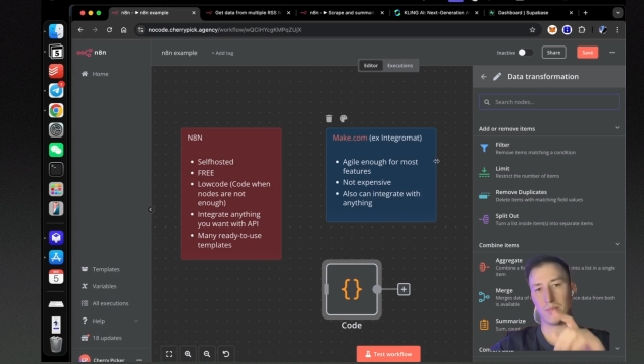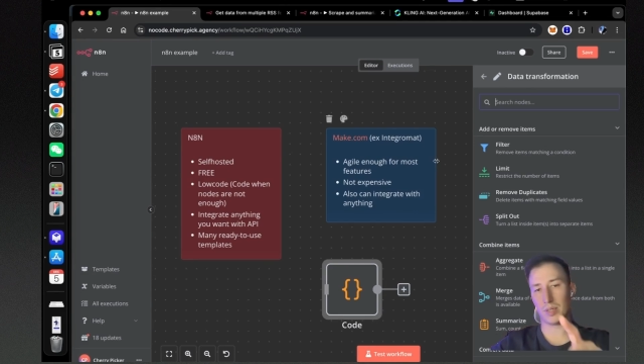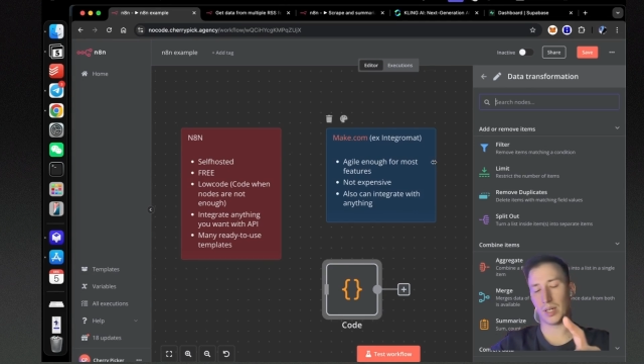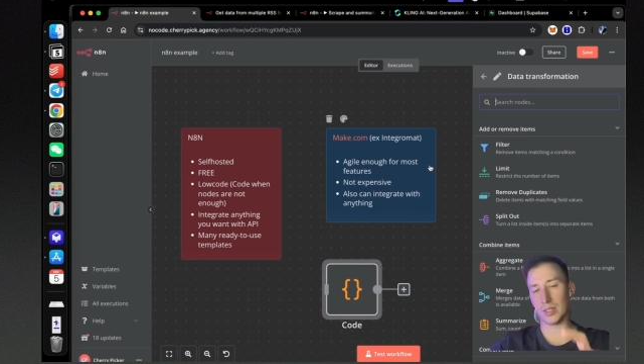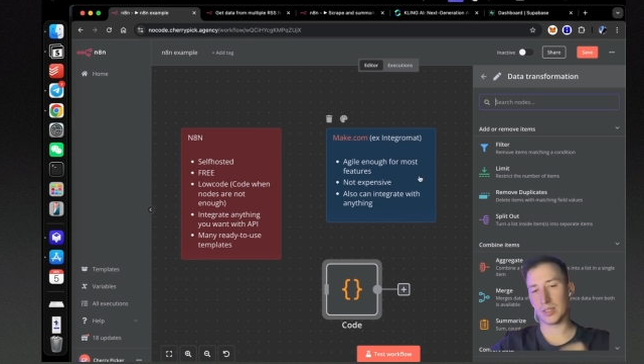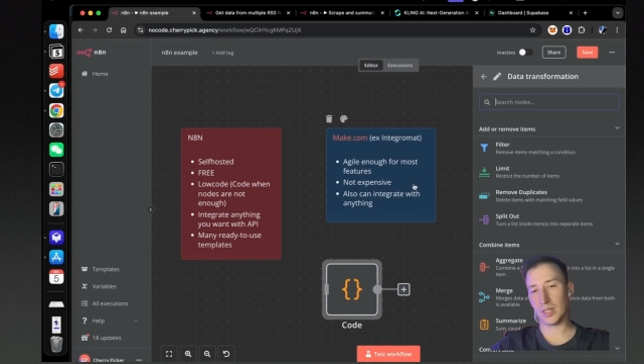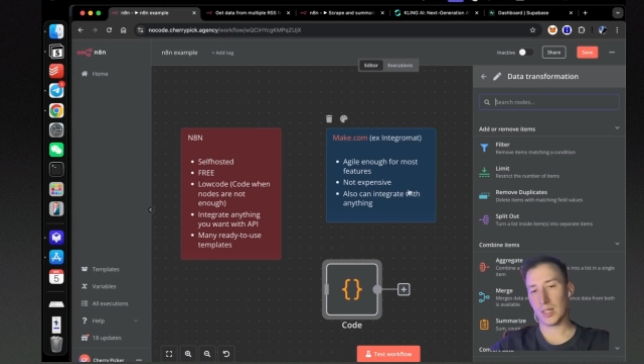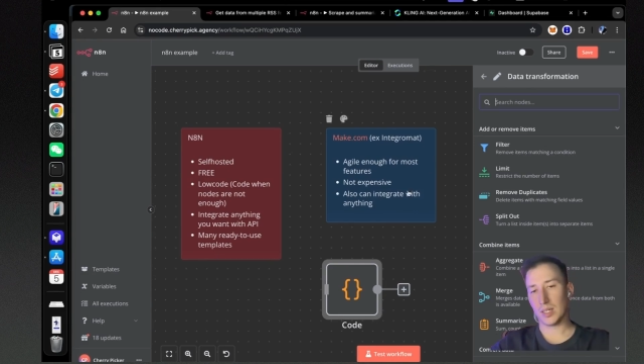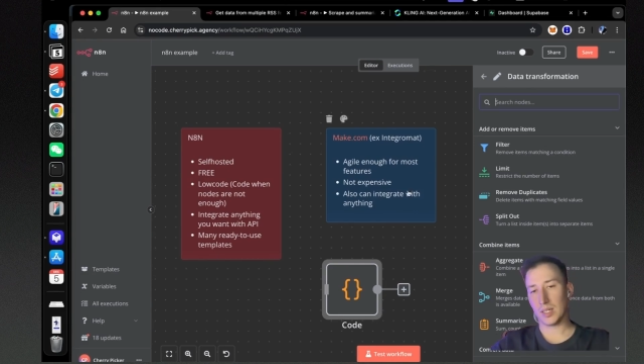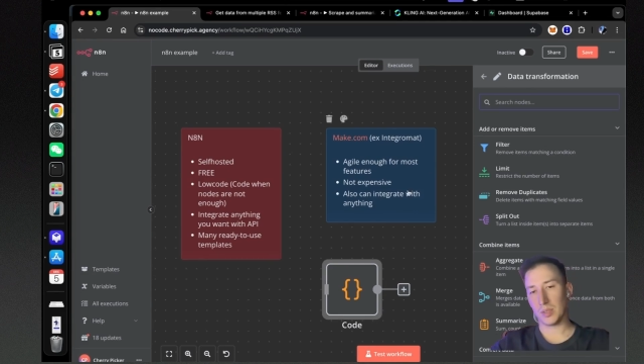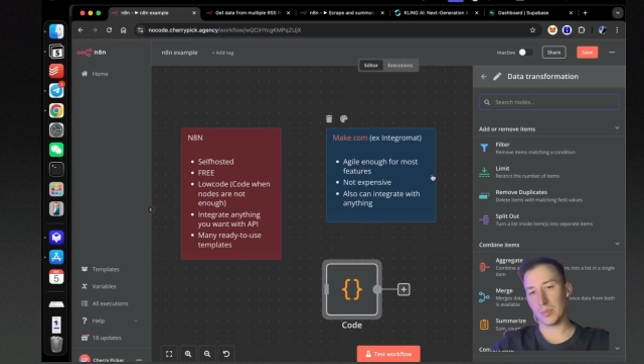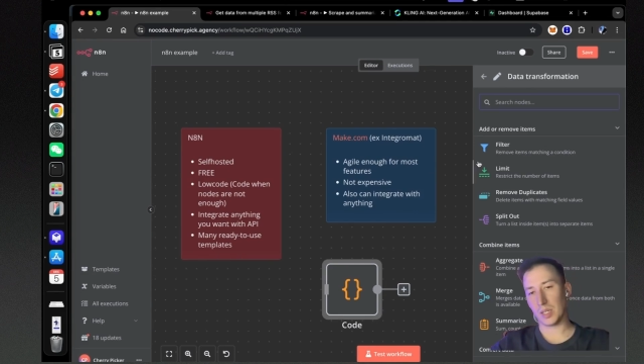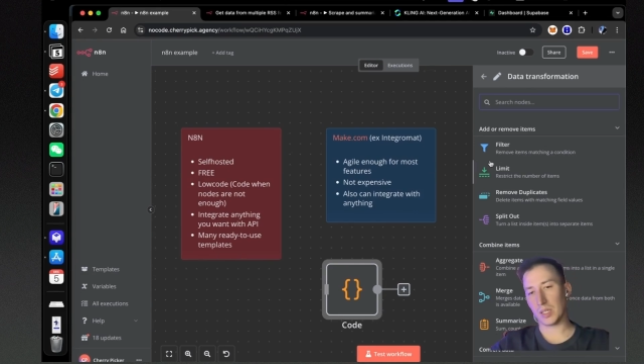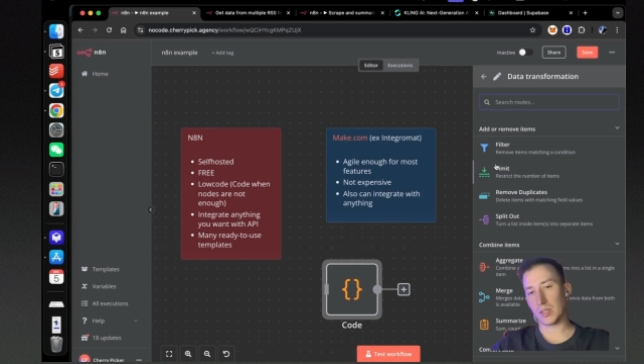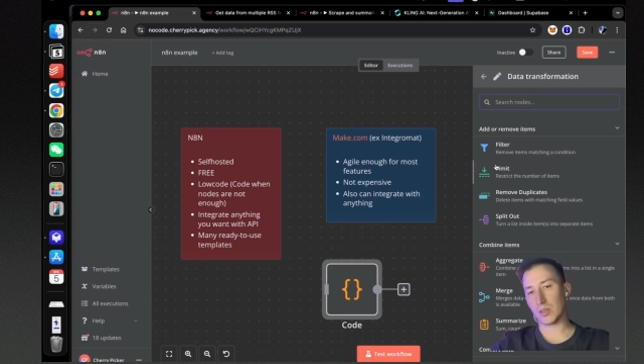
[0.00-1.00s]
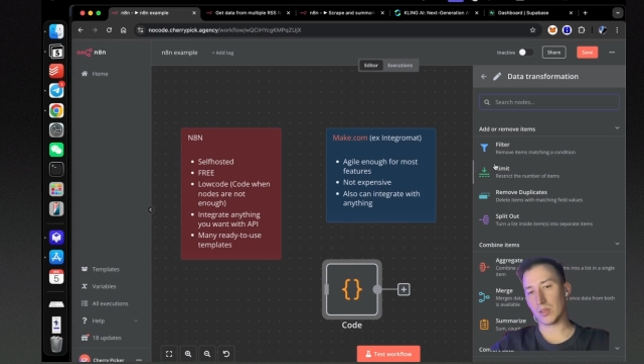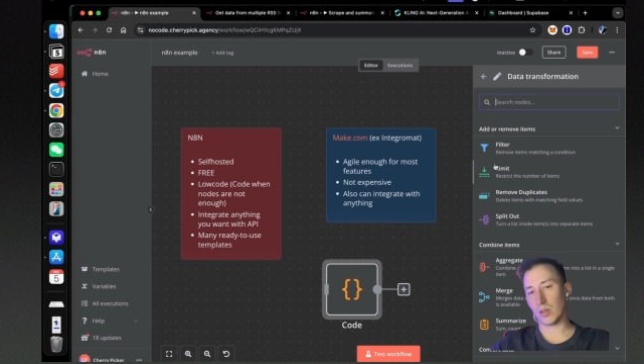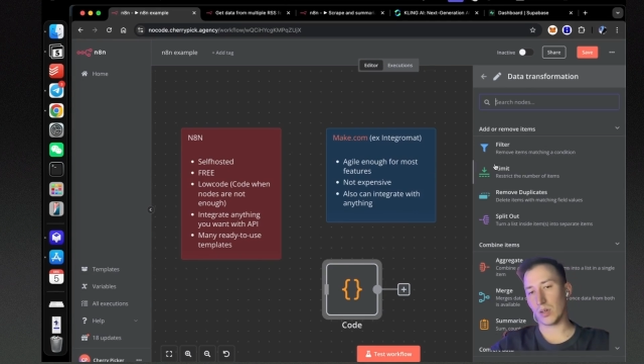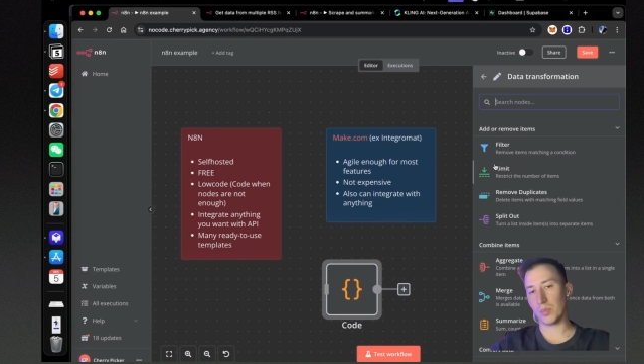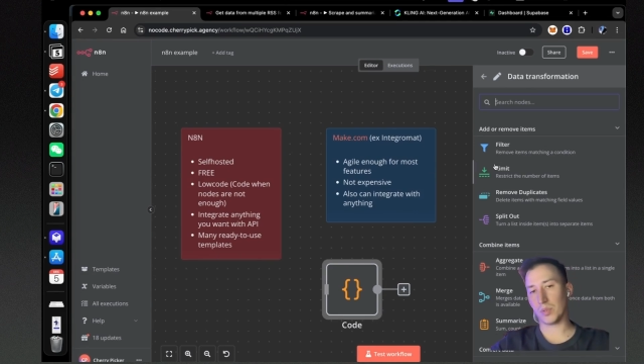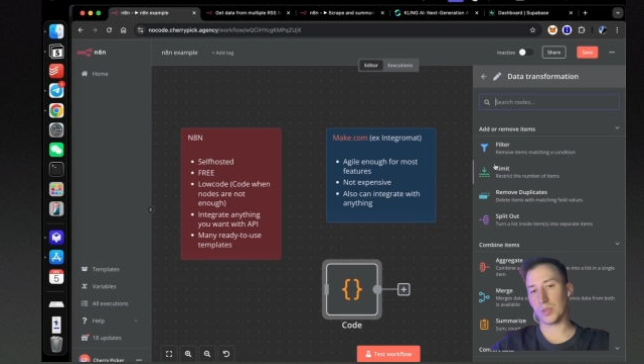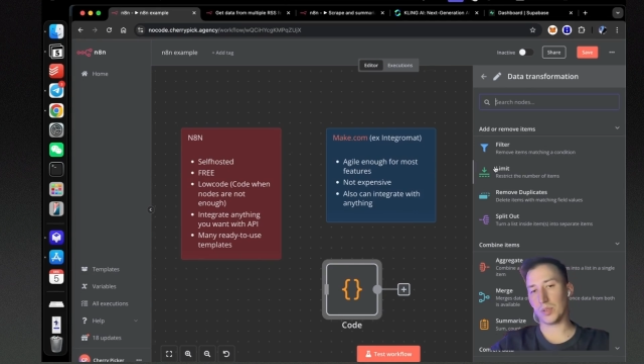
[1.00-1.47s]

but in Make.com